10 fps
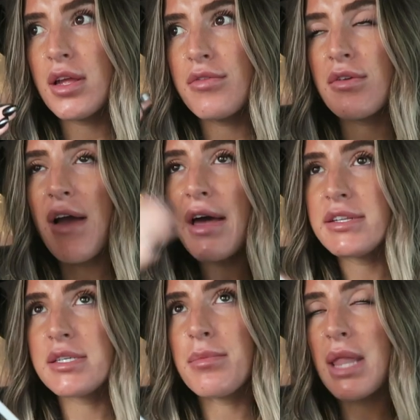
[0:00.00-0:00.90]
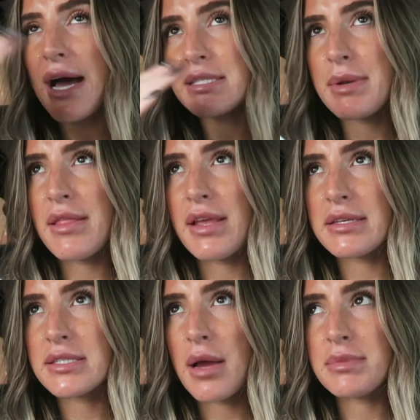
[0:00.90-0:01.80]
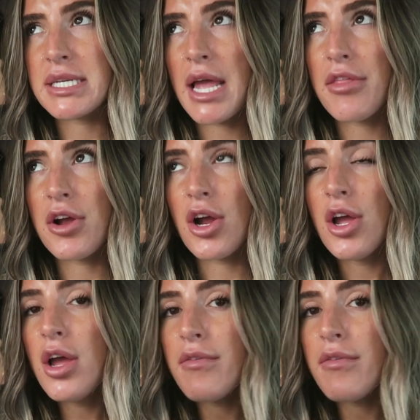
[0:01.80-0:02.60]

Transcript: if we've had some last minute things come together